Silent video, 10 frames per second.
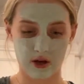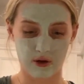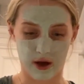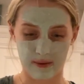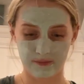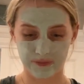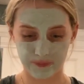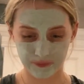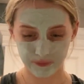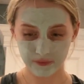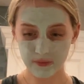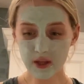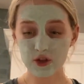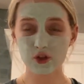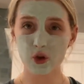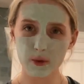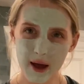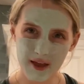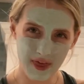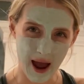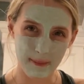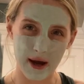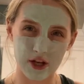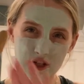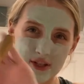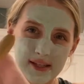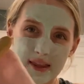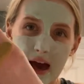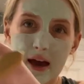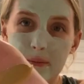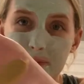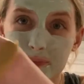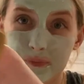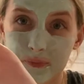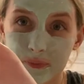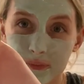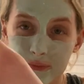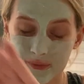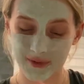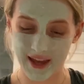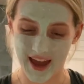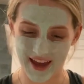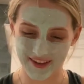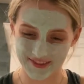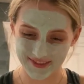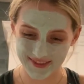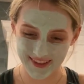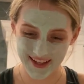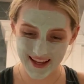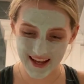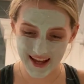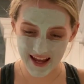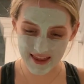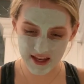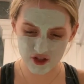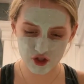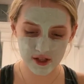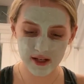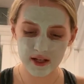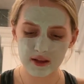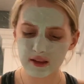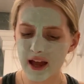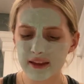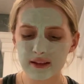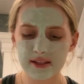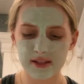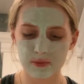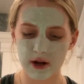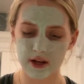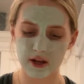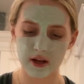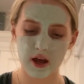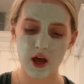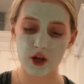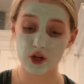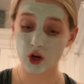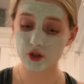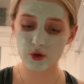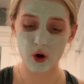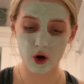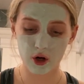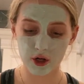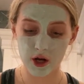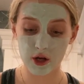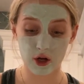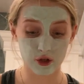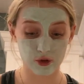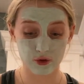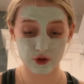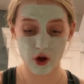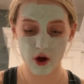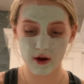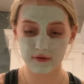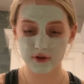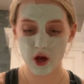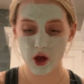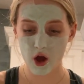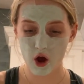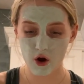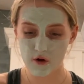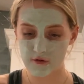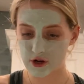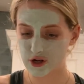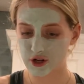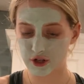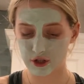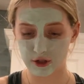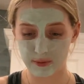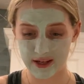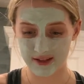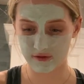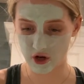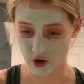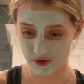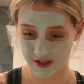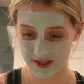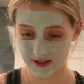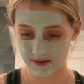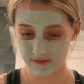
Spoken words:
Okay, so about that much, you see that? Okay, and then you're just gonna lightly spread it, not too hard, not too soft, over your piece of toast.